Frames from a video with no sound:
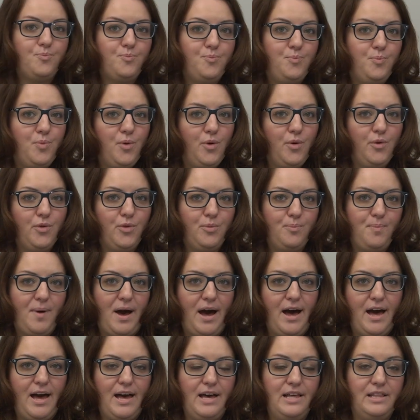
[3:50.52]
both
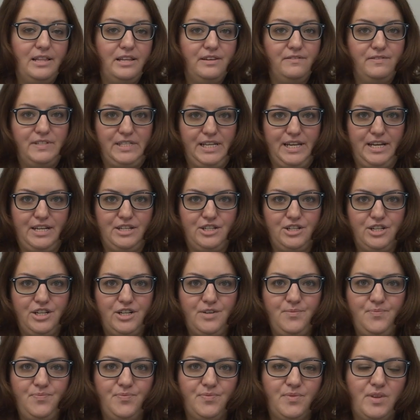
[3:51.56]
by Liv
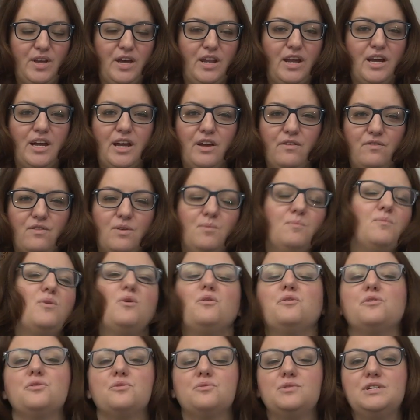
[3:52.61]
Zander, and I gave them
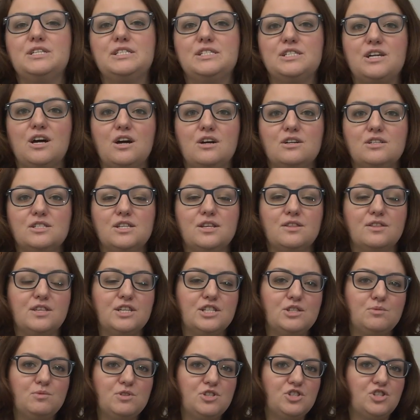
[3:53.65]
both 3 stars.
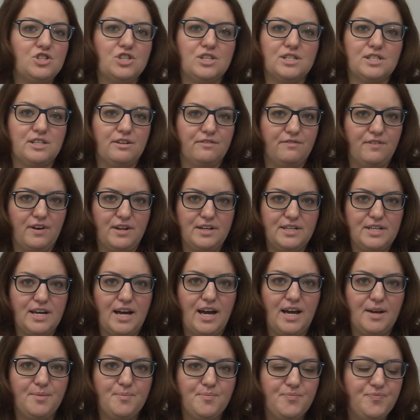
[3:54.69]
This was just a fun
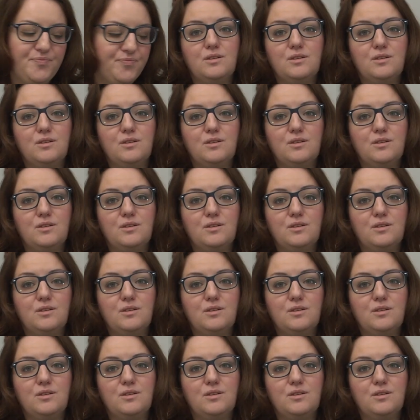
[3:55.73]
time.